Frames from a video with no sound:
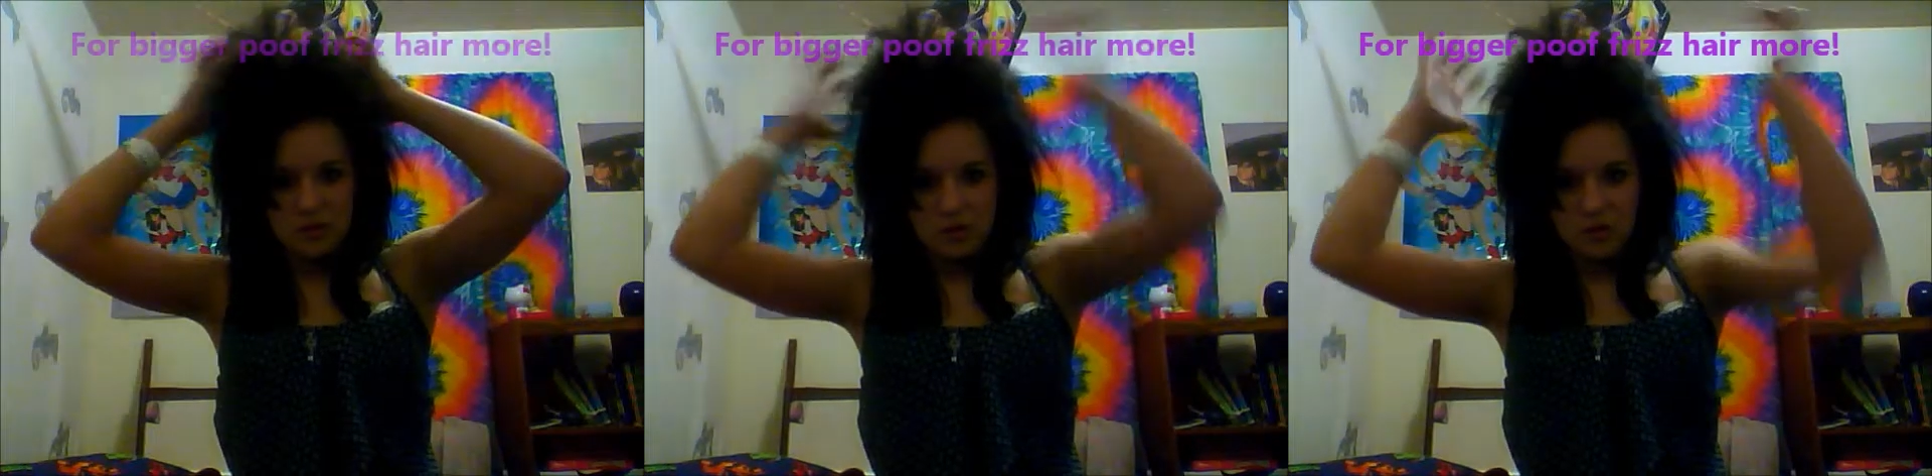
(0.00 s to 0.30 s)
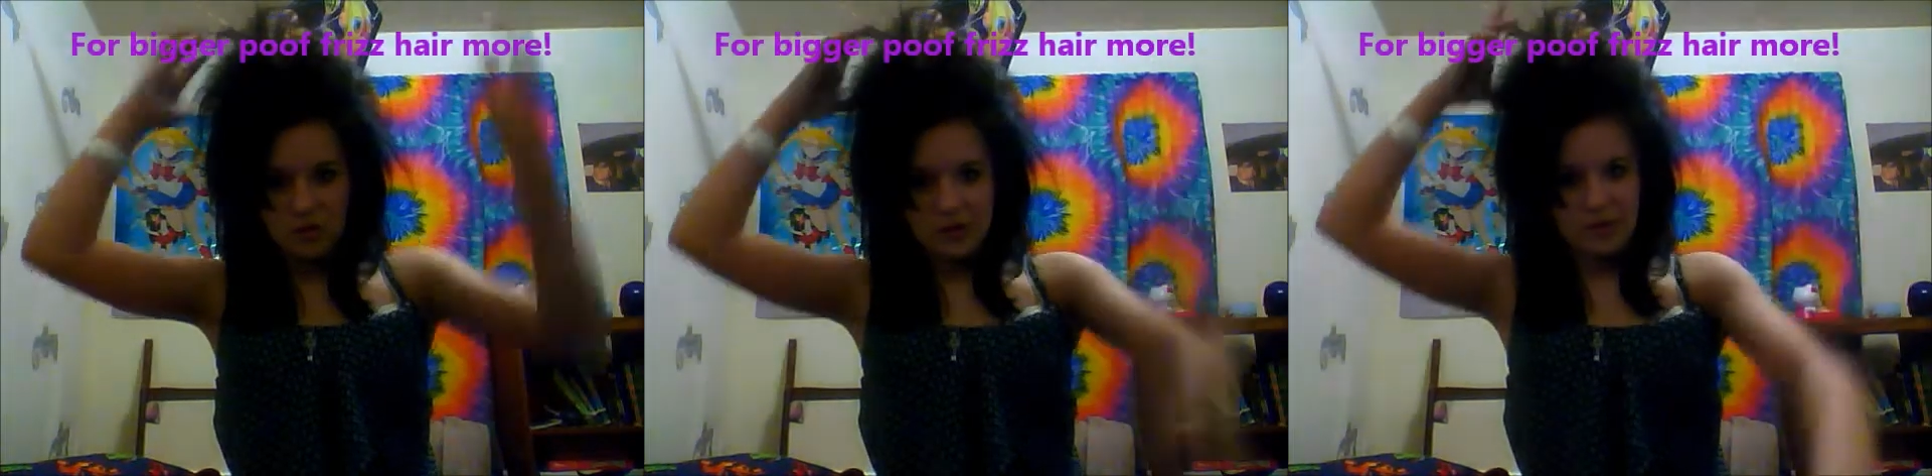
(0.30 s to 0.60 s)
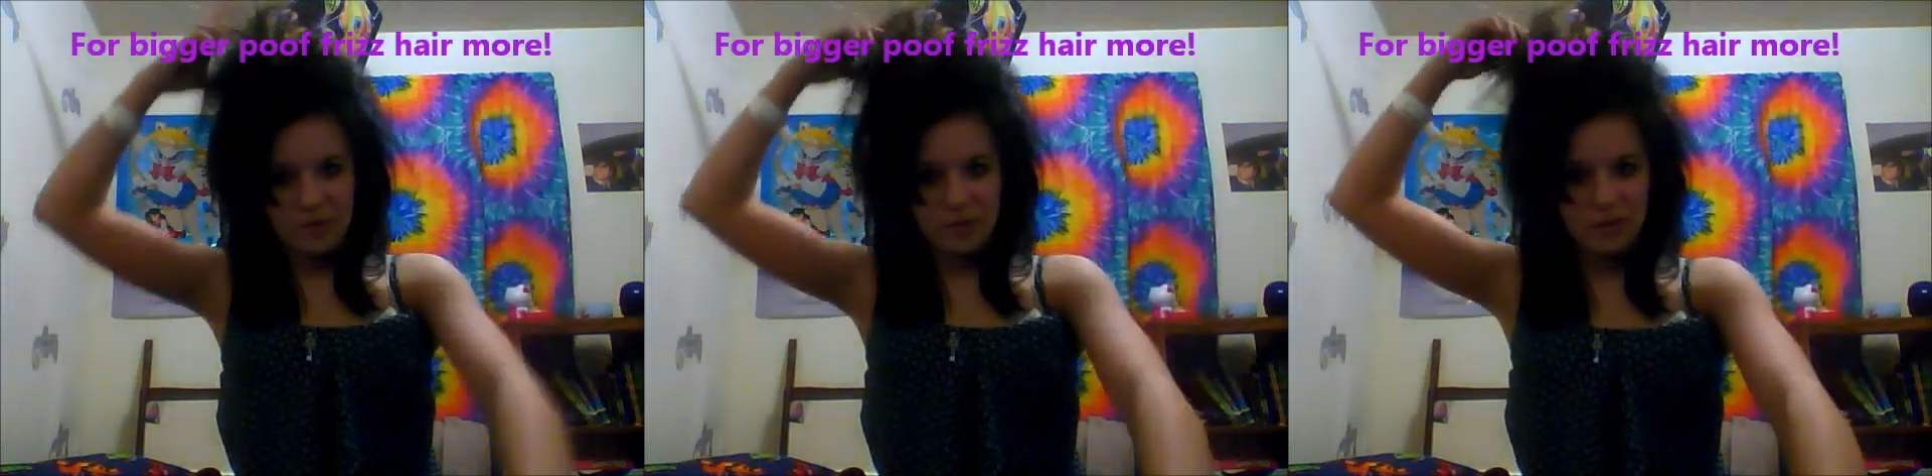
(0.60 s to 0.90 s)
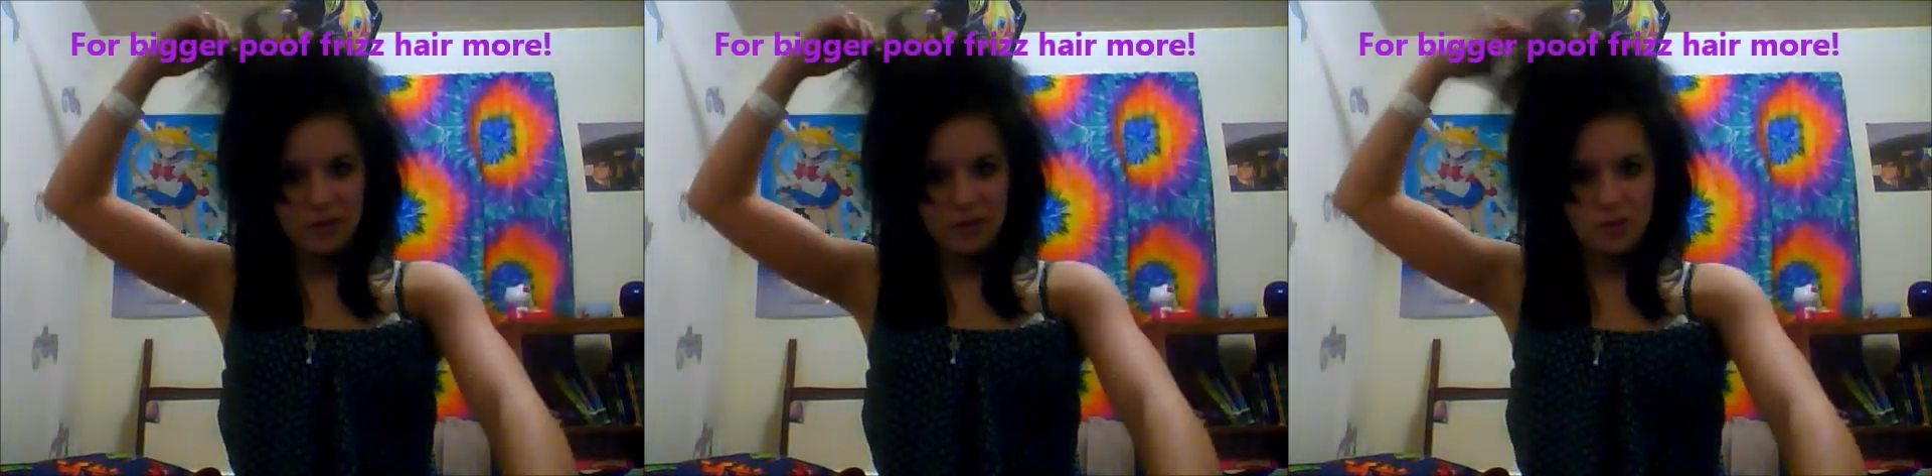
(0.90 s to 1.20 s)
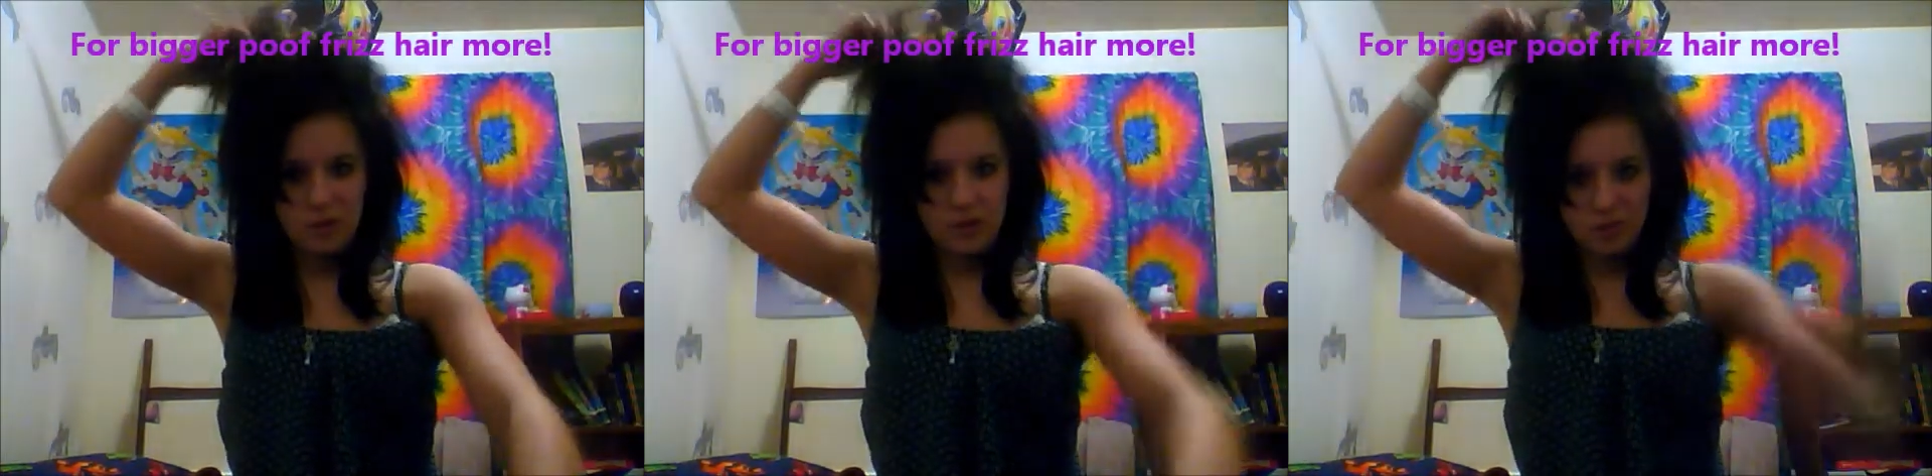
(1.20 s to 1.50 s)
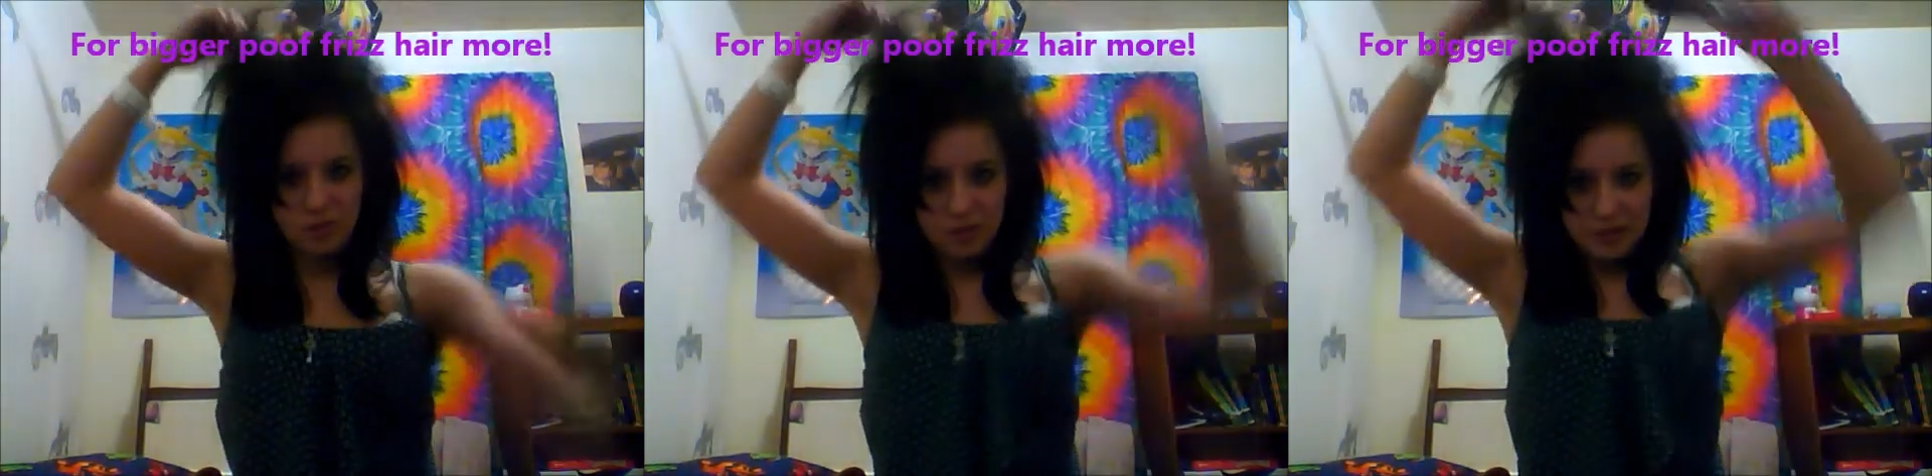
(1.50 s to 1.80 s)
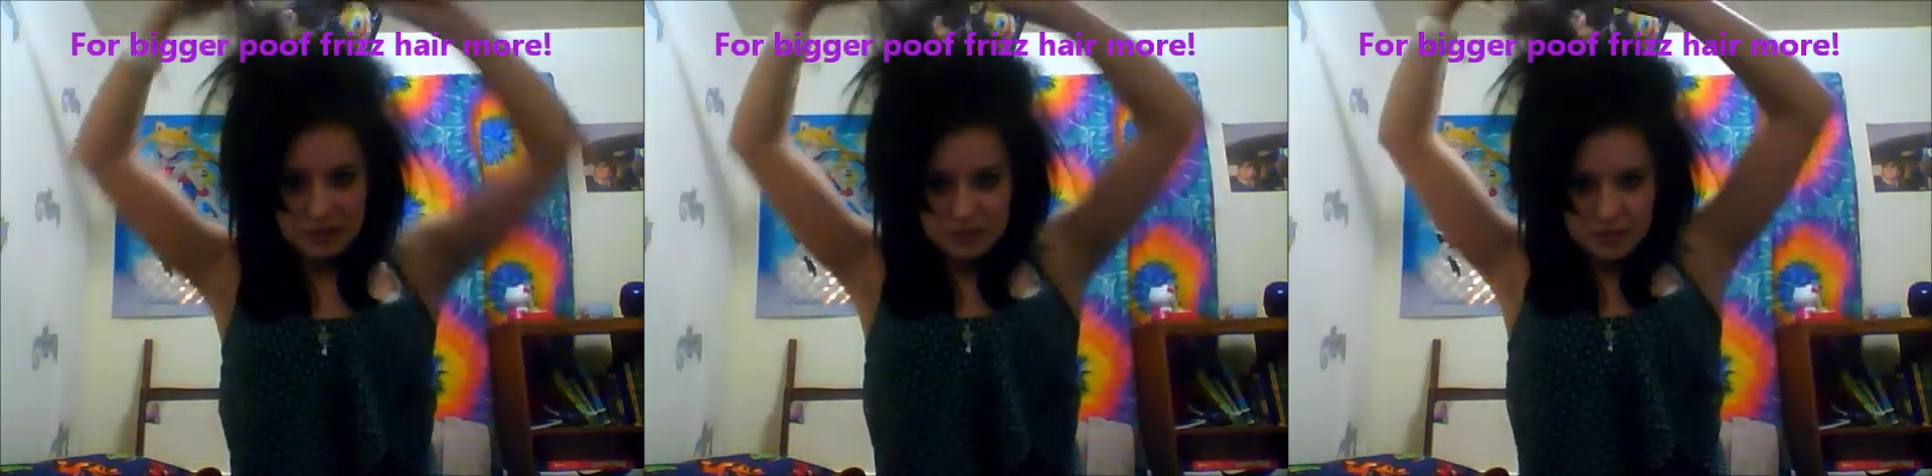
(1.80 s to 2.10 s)
Okay, you're really going to want it
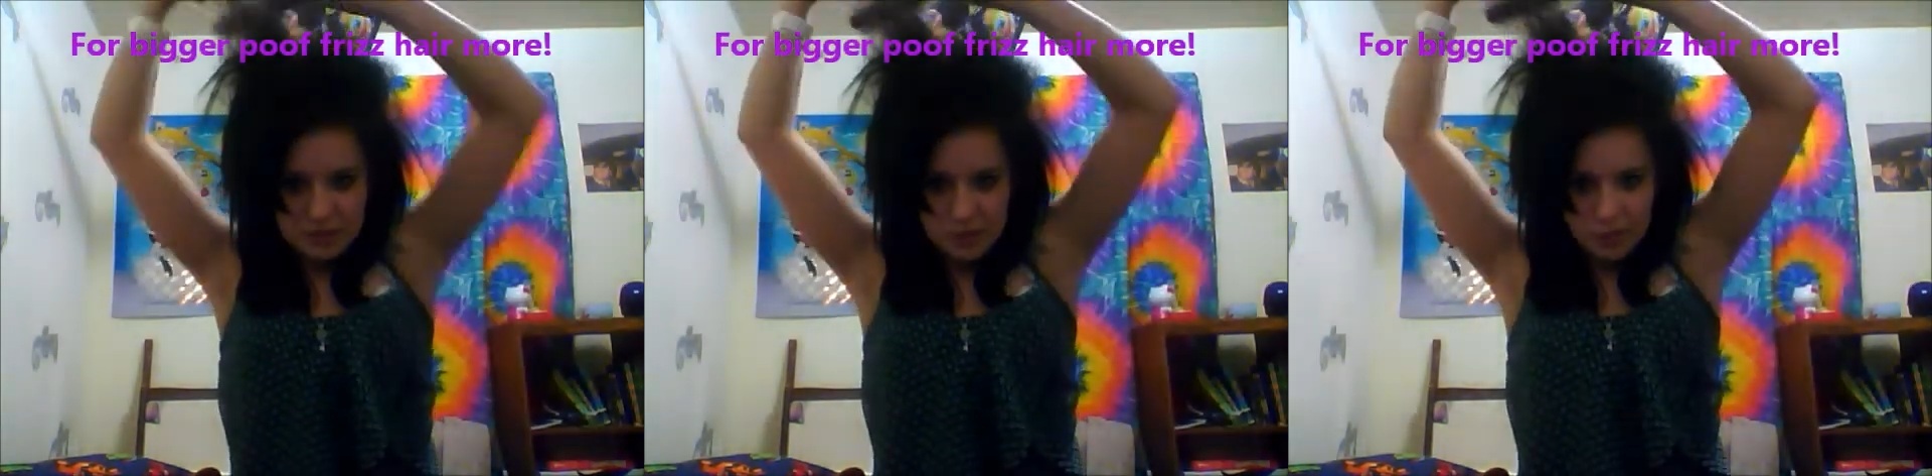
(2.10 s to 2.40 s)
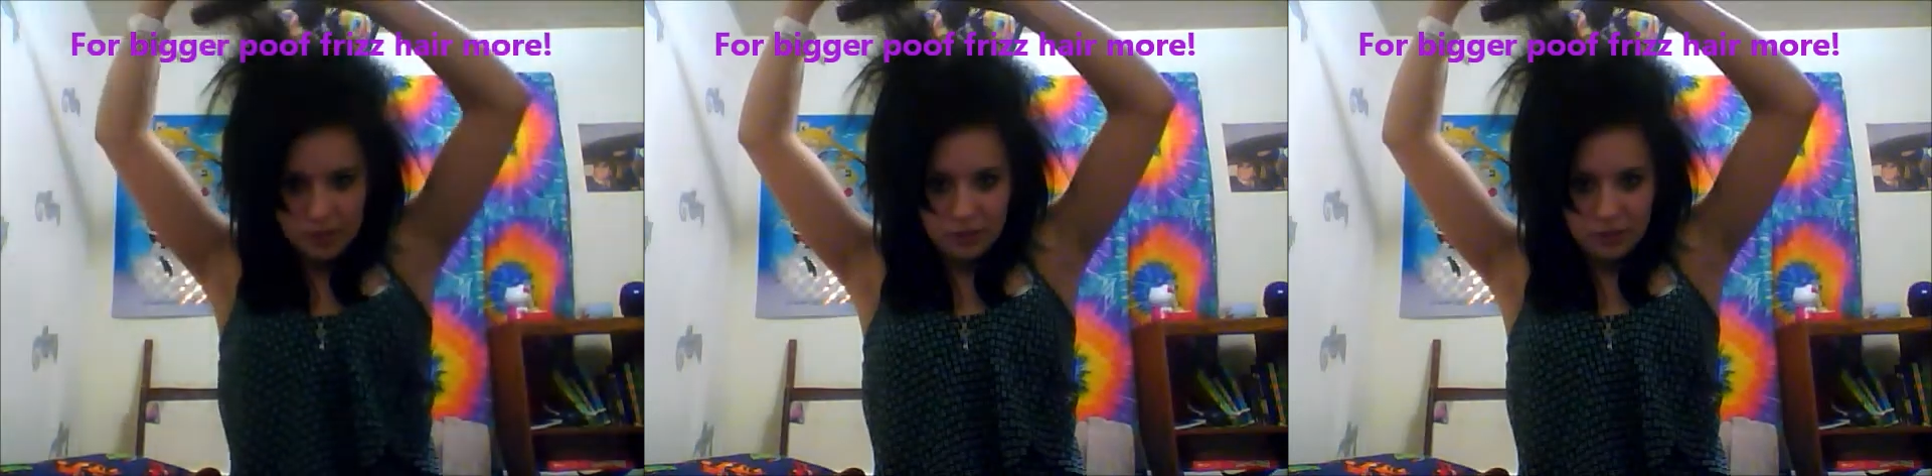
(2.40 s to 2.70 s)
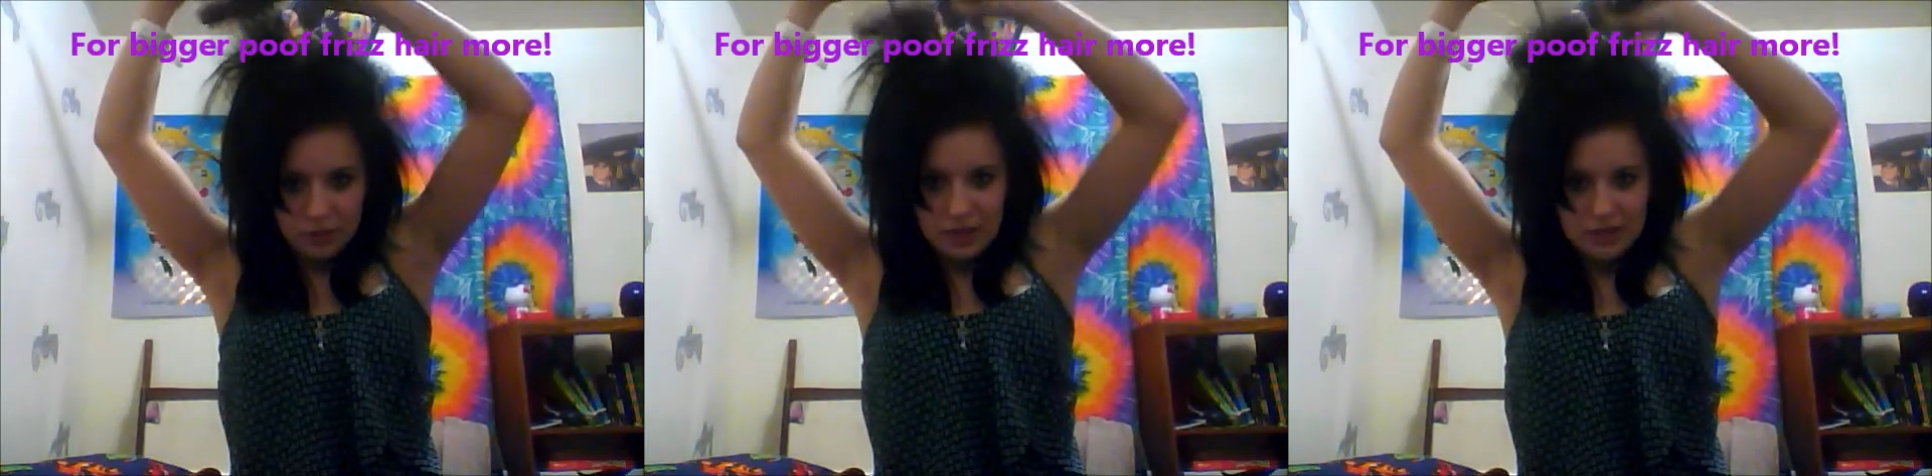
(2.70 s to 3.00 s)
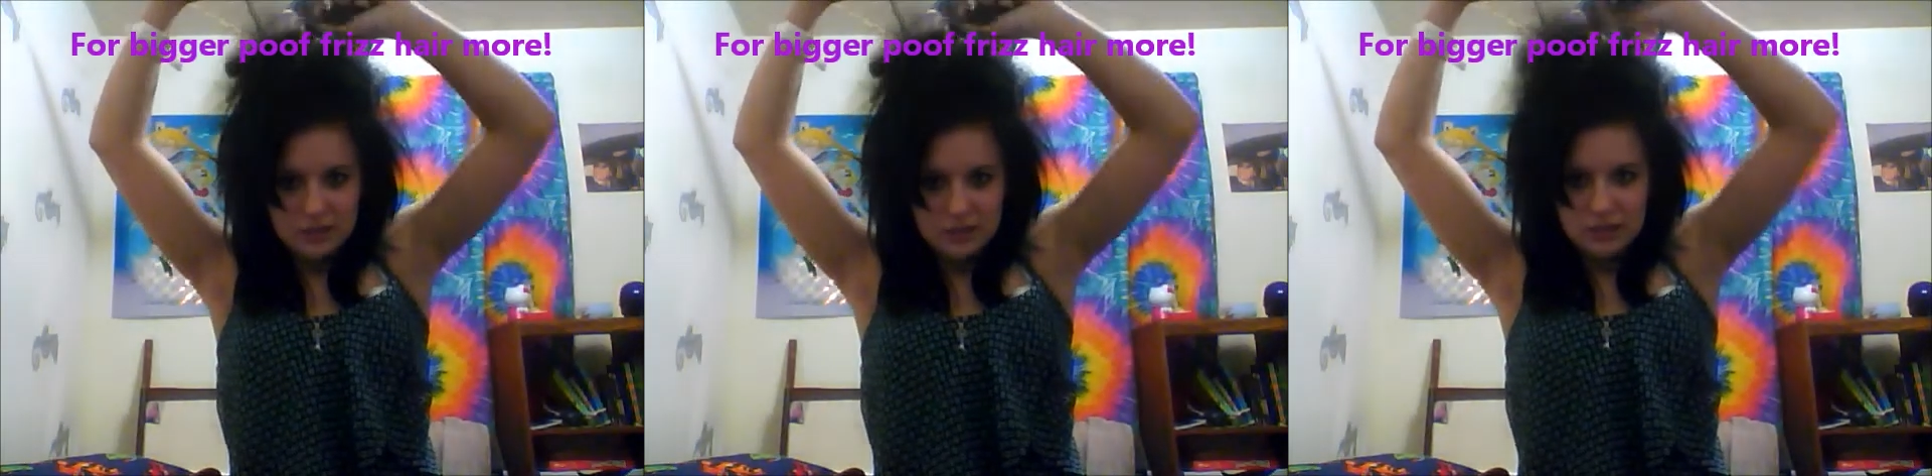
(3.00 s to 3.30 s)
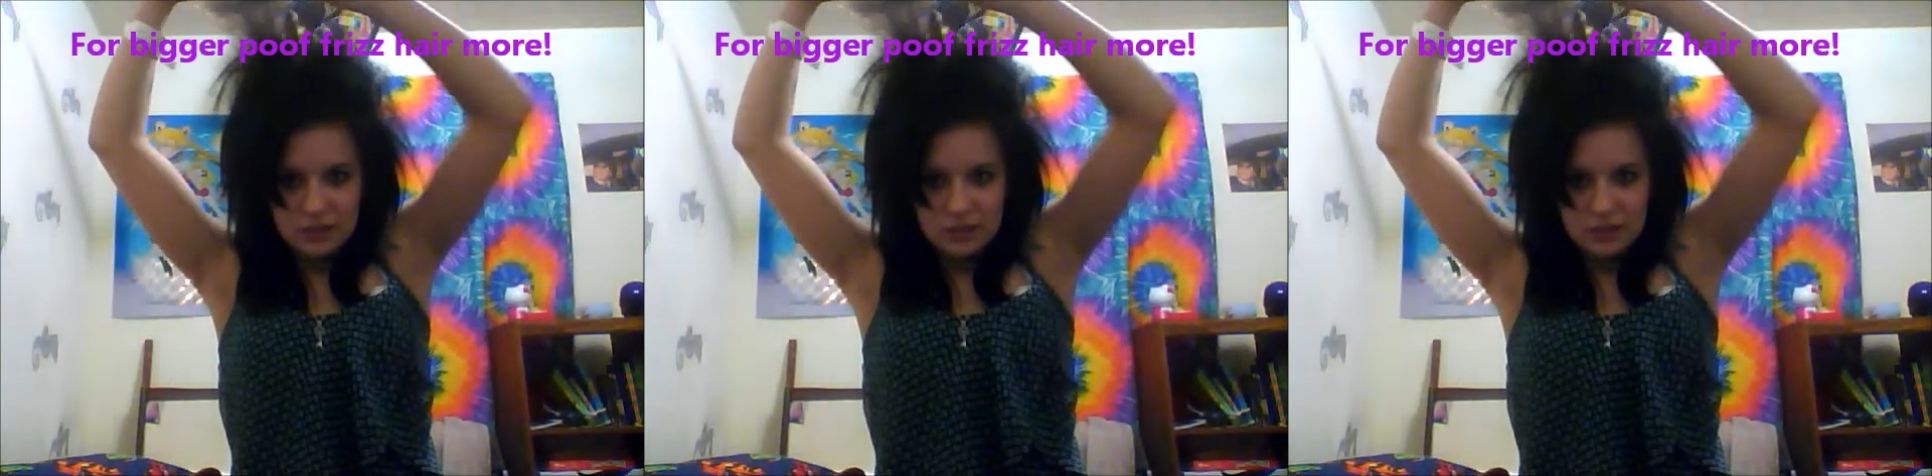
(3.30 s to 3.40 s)
compressed, and I'm on one of the last